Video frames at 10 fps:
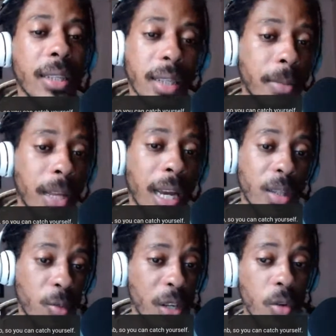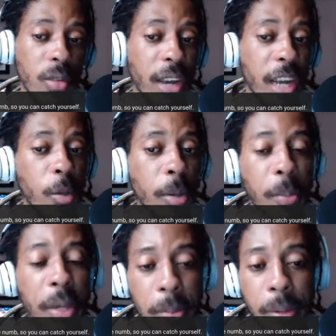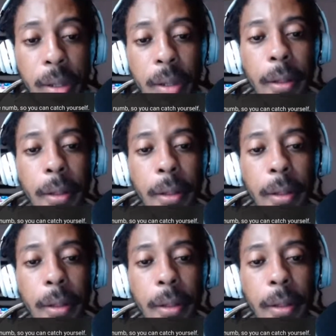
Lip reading: and sometimes we lose valuable people.